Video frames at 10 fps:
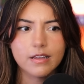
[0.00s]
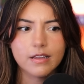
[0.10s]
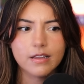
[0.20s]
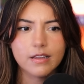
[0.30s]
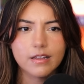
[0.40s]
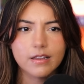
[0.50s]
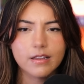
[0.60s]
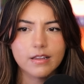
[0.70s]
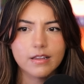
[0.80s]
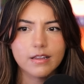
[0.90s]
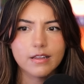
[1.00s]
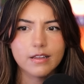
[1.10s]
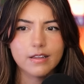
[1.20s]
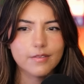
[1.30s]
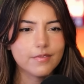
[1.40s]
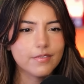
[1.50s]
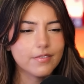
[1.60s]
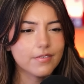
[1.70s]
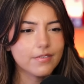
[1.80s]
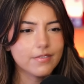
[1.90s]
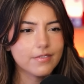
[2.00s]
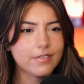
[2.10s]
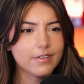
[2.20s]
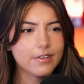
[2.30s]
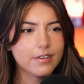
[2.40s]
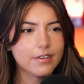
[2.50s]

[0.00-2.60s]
No one is speaking in this clip.